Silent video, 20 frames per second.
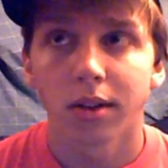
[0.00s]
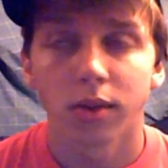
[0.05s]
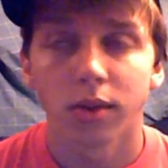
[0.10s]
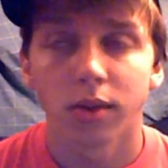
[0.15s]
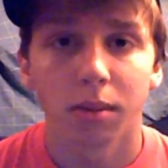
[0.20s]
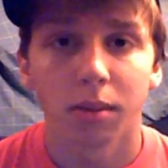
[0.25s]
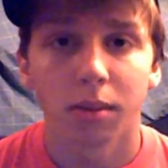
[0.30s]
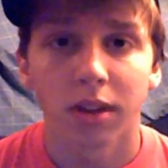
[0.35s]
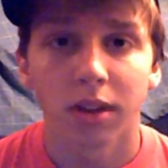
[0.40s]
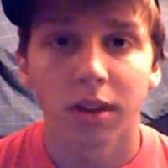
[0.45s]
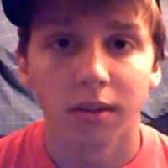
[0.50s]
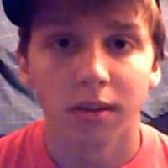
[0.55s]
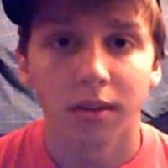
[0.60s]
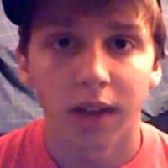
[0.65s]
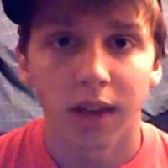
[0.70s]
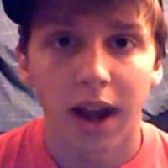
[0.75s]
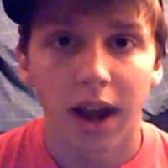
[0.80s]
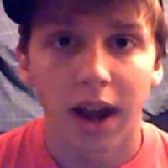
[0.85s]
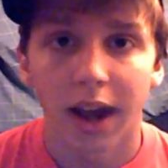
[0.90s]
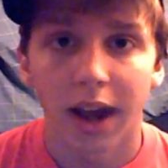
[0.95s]
do I believe
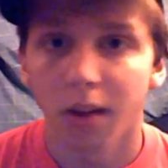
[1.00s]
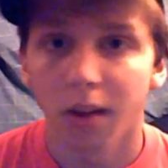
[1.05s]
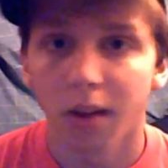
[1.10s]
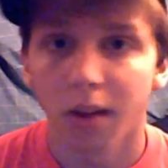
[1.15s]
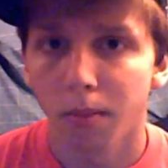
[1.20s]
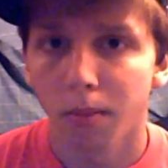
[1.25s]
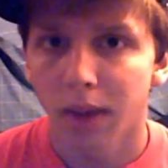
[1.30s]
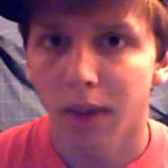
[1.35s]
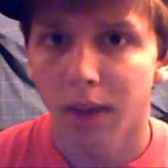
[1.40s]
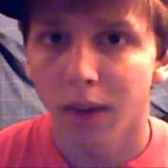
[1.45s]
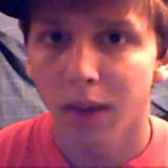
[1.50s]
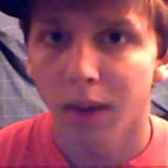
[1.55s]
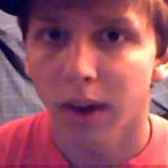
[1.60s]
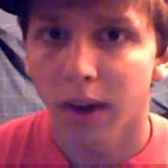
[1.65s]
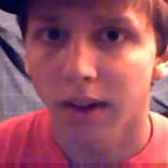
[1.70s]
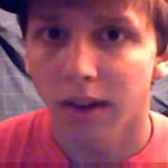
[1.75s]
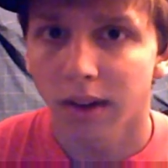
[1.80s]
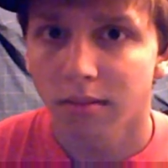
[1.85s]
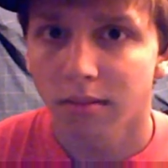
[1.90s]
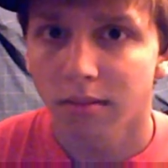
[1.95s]
that I am
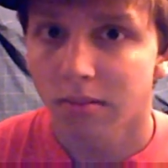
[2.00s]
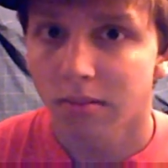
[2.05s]
anyway